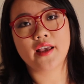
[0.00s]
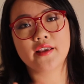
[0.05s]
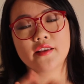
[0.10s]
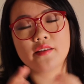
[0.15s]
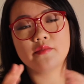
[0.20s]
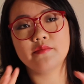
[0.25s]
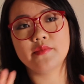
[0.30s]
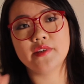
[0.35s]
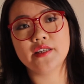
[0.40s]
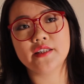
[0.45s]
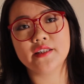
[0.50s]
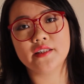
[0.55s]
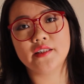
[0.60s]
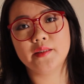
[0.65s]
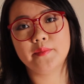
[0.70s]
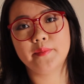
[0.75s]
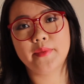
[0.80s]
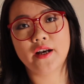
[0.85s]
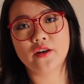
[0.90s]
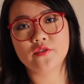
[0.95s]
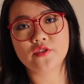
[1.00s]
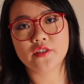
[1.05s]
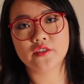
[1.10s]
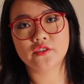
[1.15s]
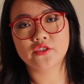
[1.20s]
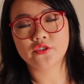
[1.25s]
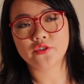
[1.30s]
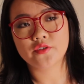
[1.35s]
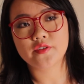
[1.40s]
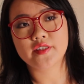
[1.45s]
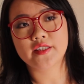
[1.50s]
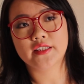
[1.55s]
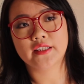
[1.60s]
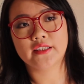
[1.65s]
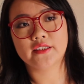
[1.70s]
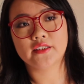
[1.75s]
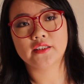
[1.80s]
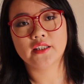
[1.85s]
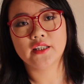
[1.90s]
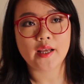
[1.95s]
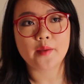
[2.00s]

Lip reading: it immediately melts into your skin.